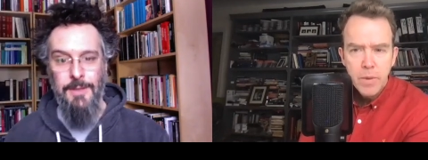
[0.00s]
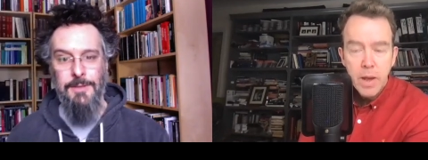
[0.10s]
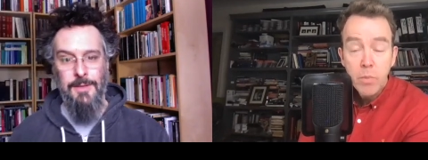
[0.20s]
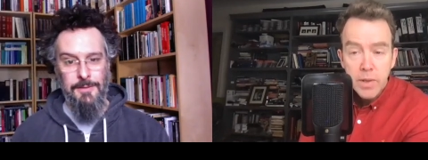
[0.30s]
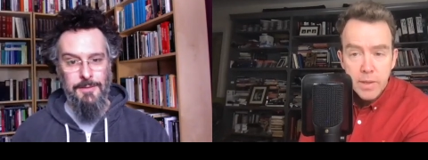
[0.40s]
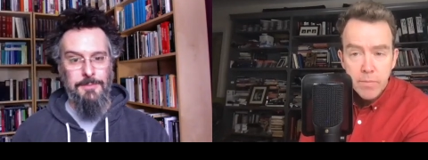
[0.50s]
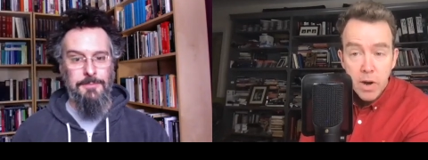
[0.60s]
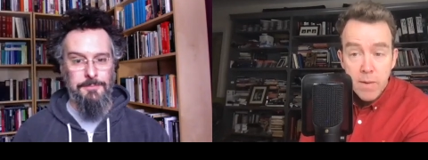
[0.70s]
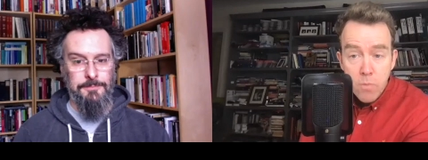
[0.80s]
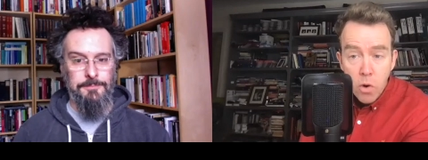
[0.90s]
Speaker 1: But,
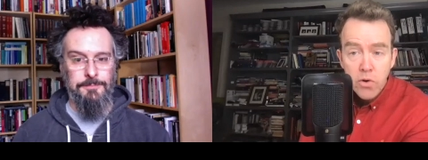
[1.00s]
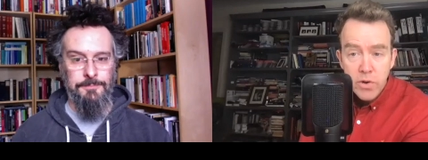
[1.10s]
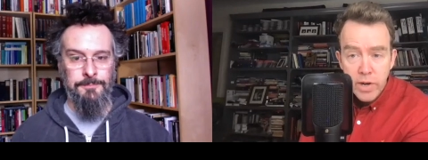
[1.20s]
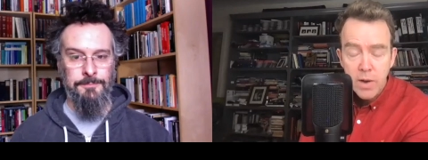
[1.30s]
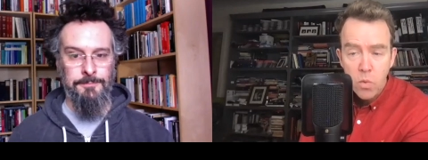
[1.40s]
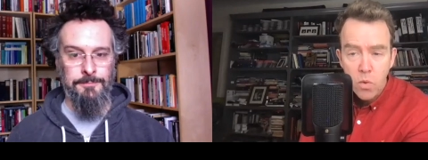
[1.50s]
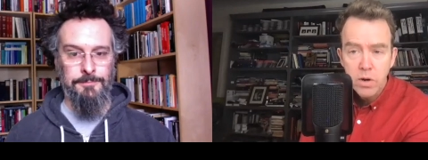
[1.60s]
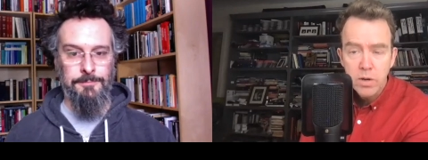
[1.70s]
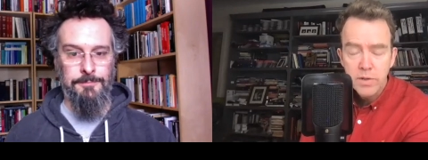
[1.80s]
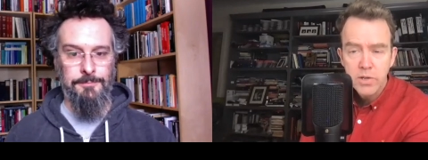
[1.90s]
but our modern day
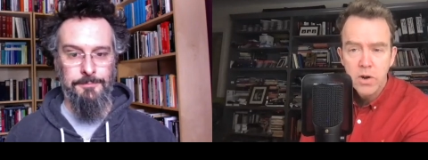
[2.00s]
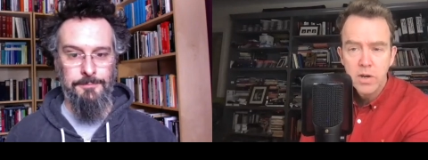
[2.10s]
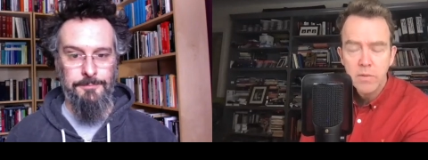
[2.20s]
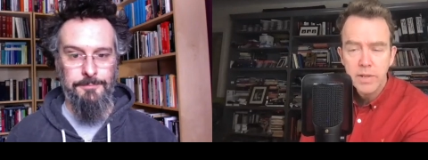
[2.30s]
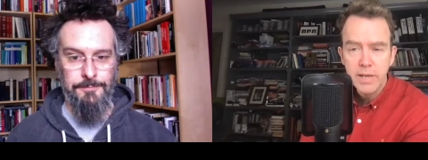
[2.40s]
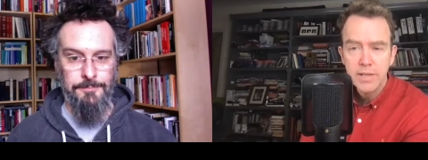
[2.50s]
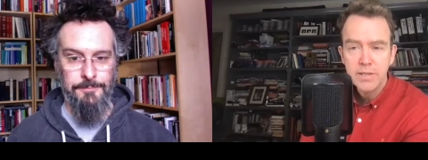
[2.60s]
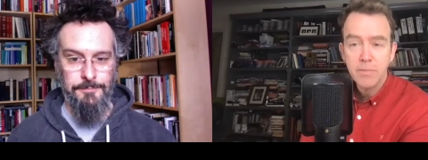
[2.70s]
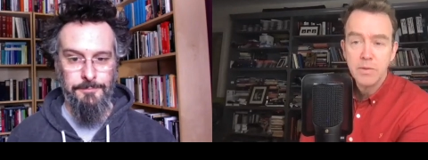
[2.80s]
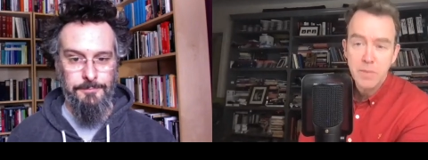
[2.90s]
world is arguably
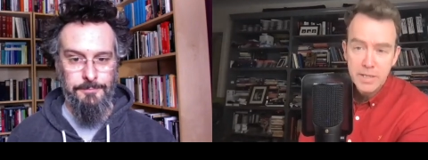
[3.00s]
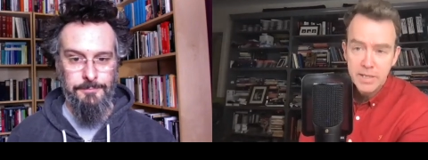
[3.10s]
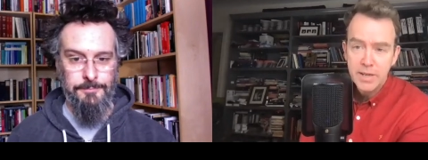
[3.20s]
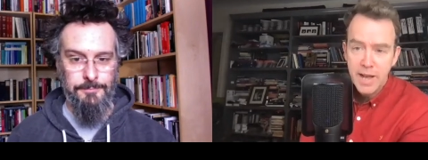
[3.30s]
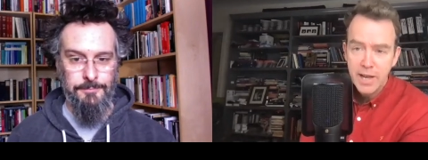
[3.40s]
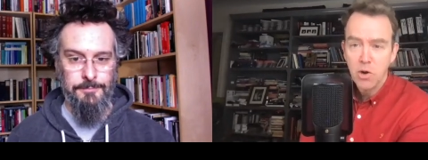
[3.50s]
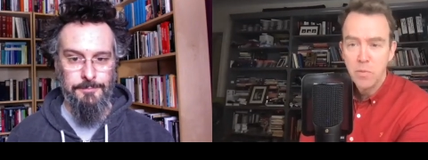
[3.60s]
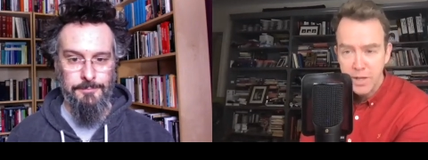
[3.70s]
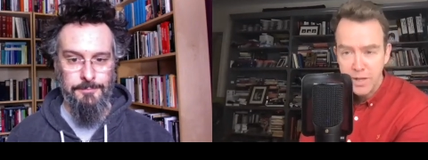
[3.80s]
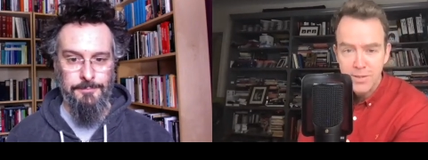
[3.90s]
subspecia
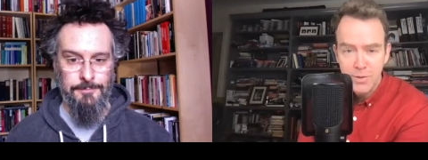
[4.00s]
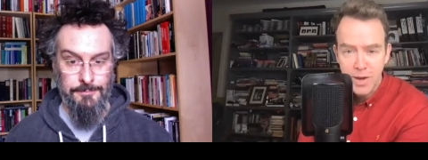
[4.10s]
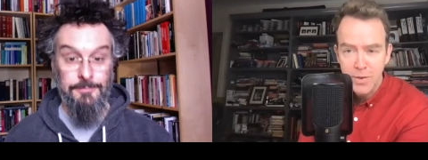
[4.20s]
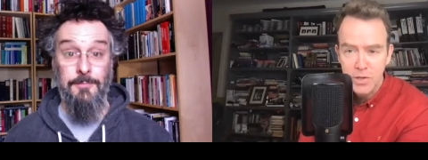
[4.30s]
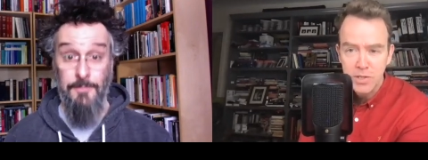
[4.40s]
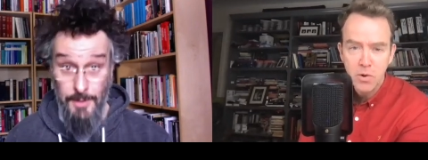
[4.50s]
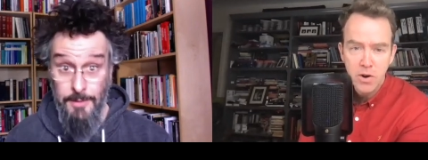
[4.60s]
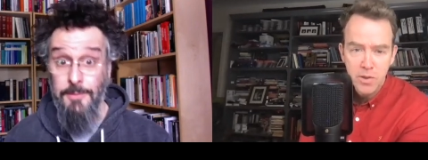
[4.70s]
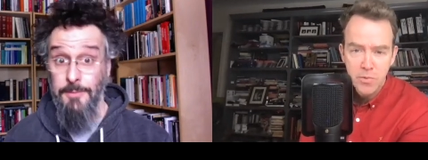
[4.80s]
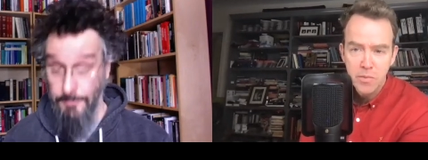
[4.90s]
economicus, right? Which is
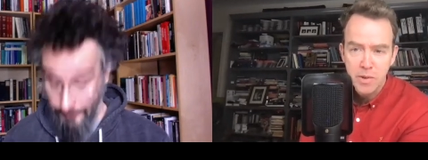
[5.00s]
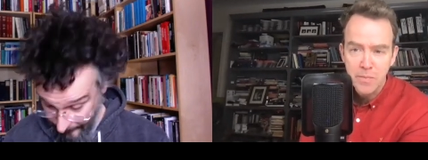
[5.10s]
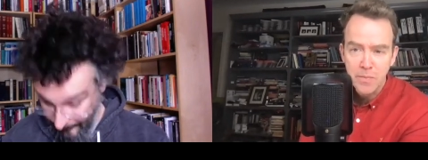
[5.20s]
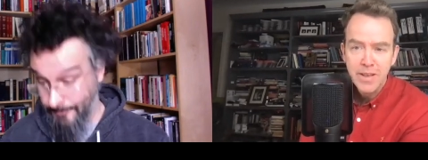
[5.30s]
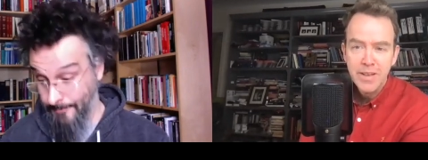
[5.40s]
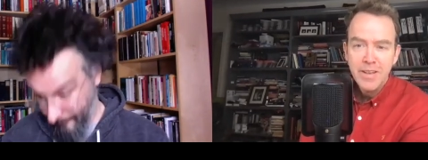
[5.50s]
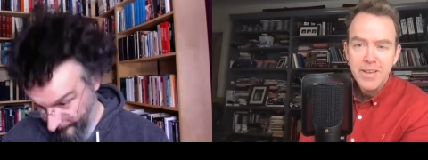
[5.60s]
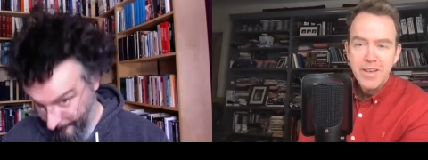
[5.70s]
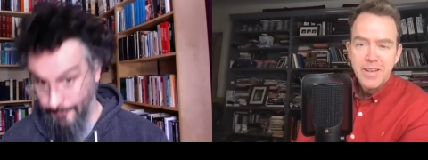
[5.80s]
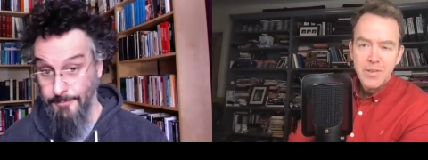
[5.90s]
part of the problem.
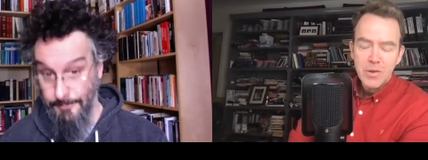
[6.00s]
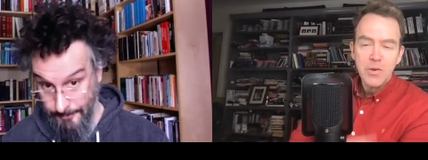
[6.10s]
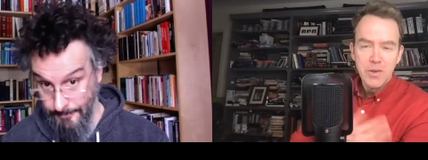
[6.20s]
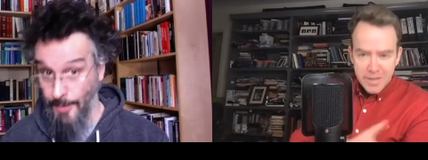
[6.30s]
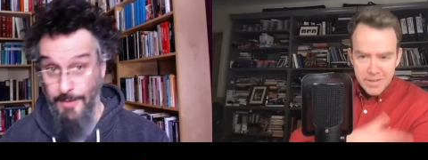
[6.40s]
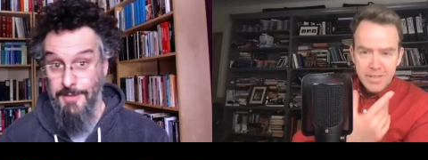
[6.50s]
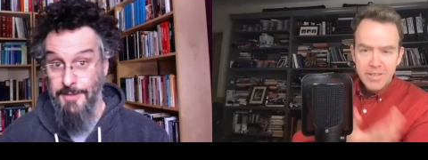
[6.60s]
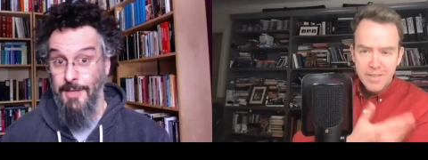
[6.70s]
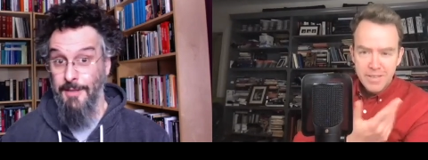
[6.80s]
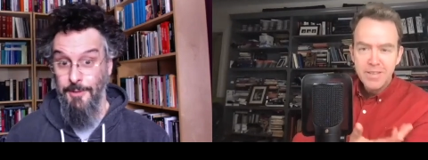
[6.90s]
Speaker 2: So no, that's
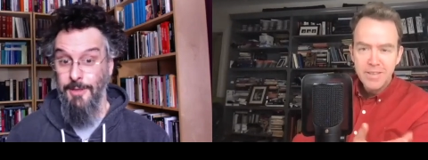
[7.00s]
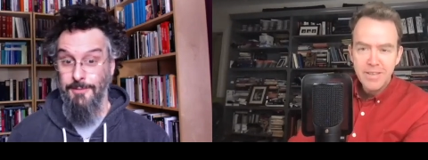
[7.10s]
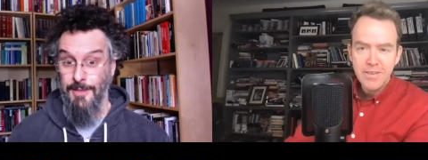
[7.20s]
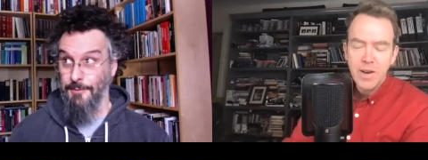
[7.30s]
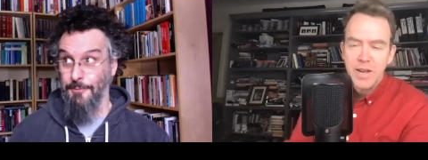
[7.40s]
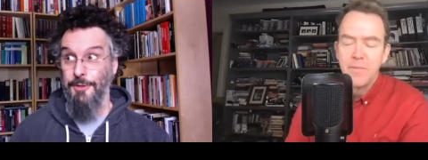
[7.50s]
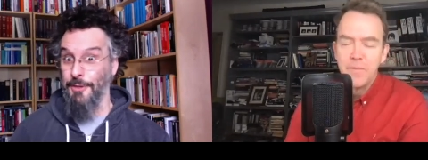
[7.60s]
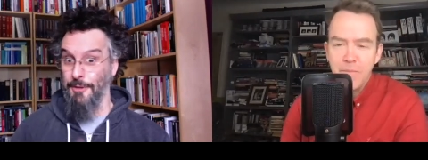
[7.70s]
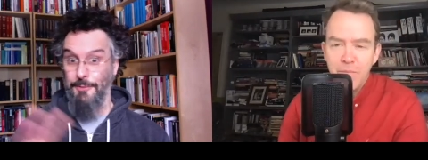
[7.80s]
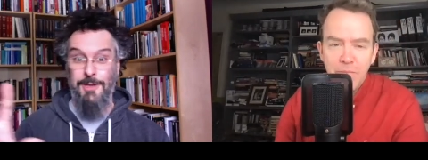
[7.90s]
exactly right. That's a really
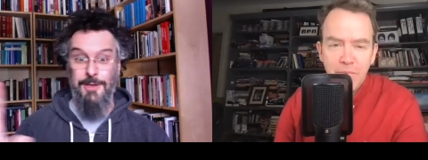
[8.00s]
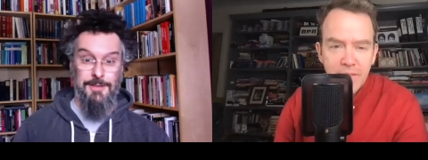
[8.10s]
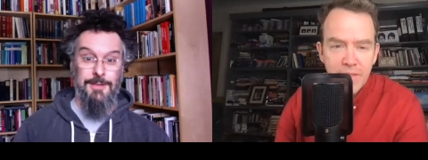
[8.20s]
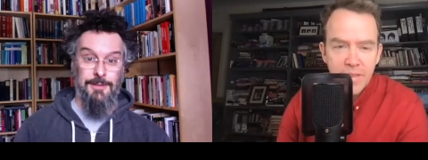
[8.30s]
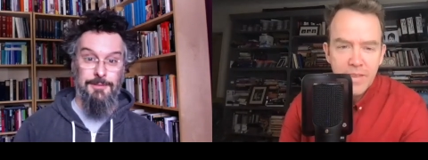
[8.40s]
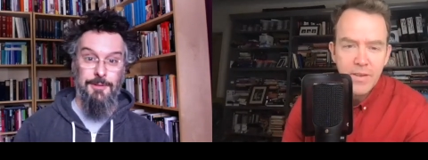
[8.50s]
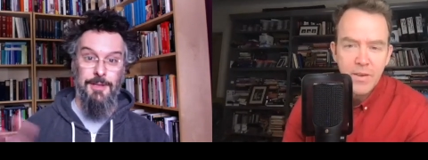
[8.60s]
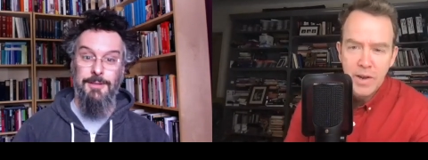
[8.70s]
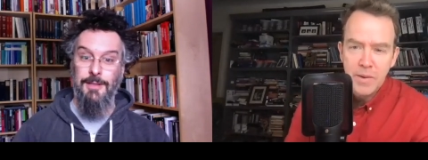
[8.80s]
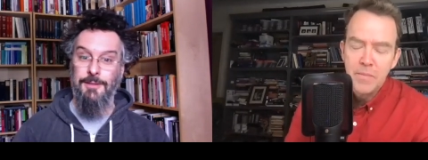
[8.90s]
good way to see it,
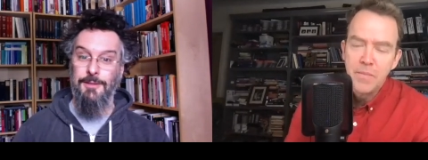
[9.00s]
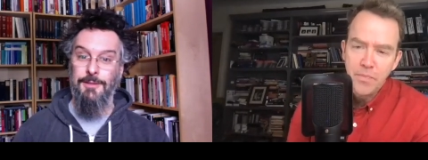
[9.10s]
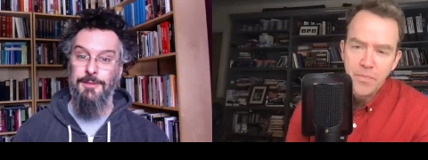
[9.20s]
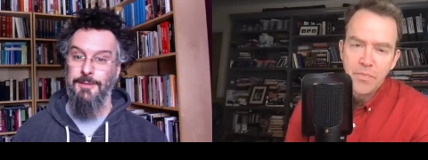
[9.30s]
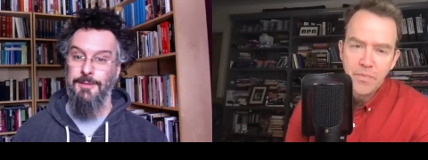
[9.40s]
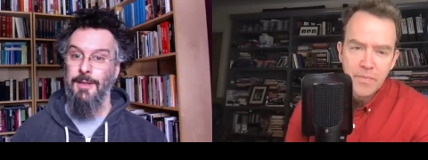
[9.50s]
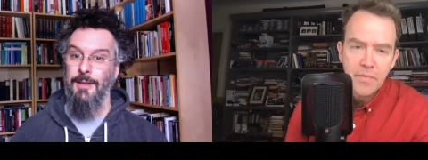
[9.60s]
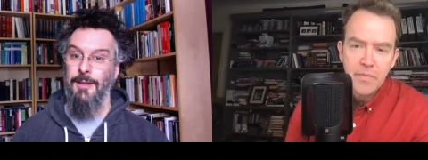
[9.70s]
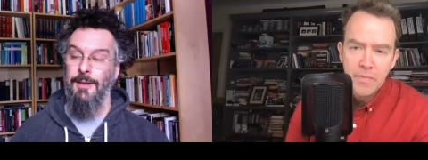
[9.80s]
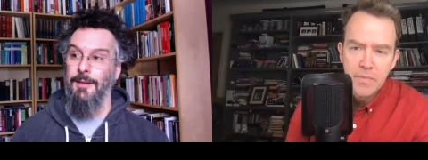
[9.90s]
right? That there's,
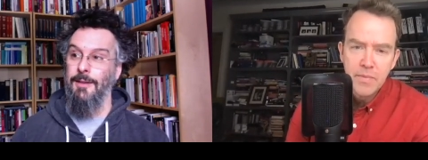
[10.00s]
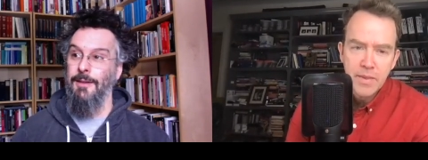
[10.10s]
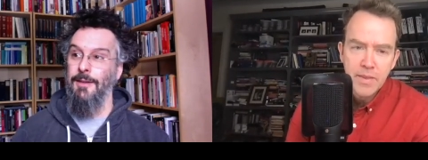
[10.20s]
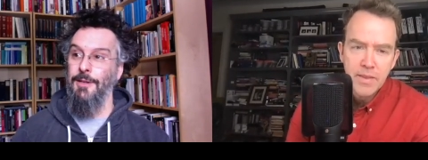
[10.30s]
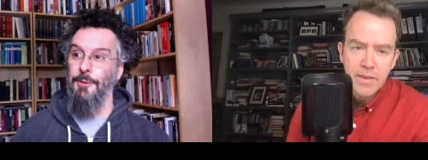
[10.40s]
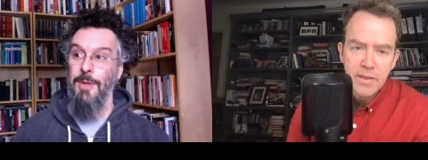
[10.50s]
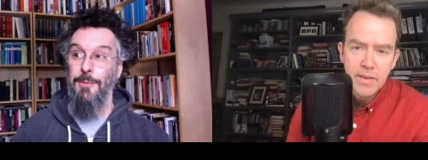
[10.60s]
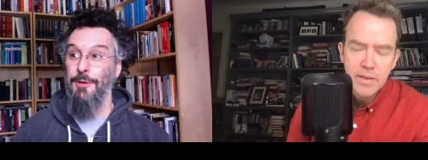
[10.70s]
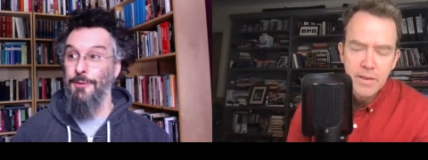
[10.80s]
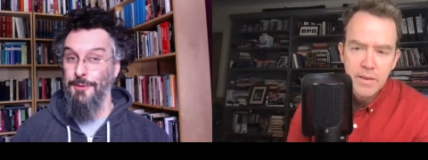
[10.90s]
you know,
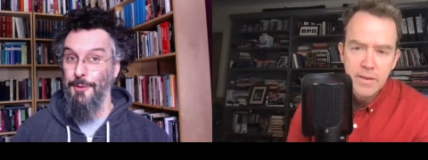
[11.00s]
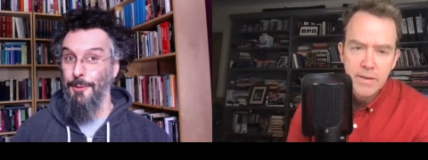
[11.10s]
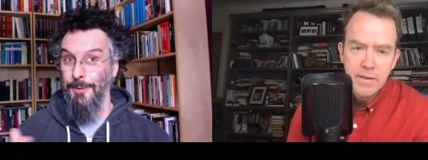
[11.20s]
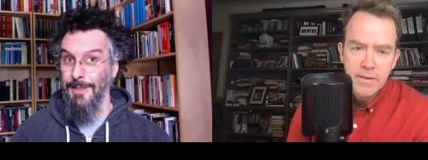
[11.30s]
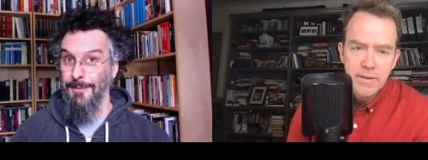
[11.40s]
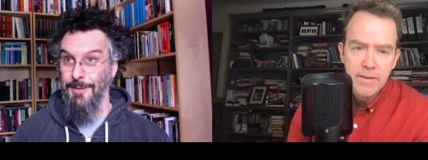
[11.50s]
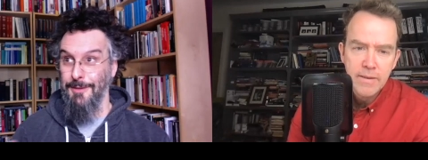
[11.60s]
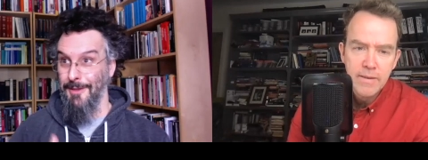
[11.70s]
maybe your soul lives under the